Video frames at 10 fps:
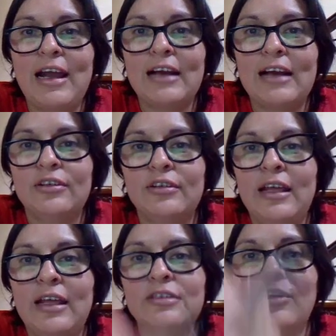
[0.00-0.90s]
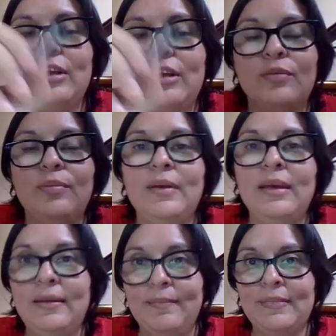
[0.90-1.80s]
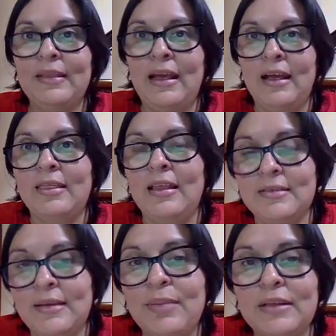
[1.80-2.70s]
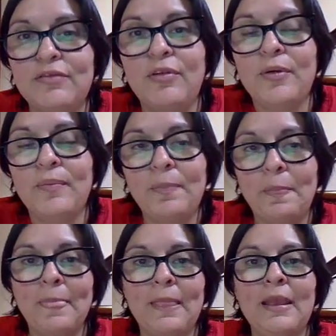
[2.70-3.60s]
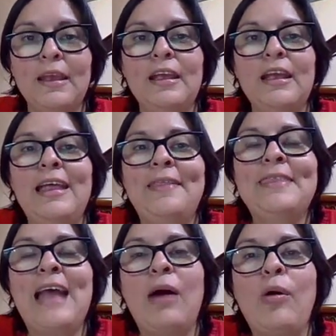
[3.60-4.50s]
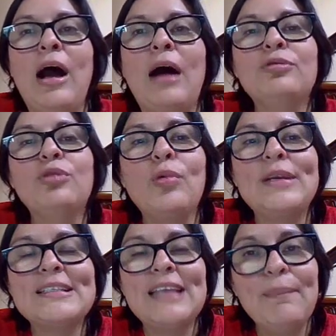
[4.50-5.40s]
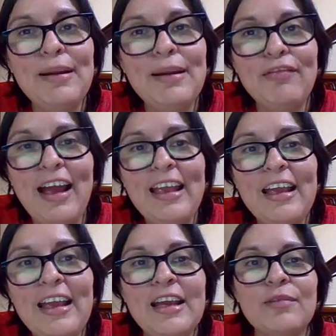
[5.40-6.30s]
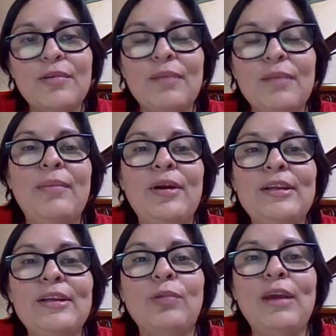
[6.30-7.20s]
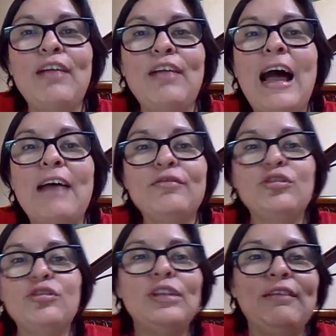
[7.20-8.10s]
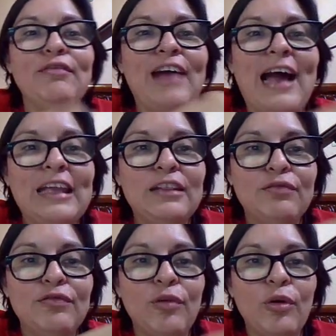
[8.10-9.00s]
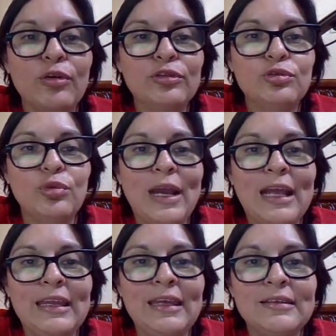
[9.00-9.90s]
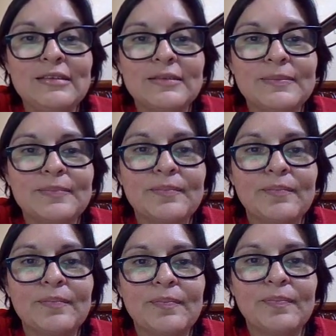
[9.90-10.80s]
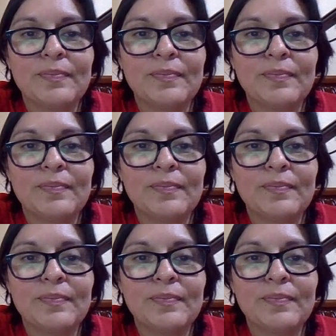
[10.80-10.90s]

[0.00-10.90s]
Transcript: is the fraction that is going to be the, the simplest form. Now, how do we simplify? Remember that we have to divide four 20s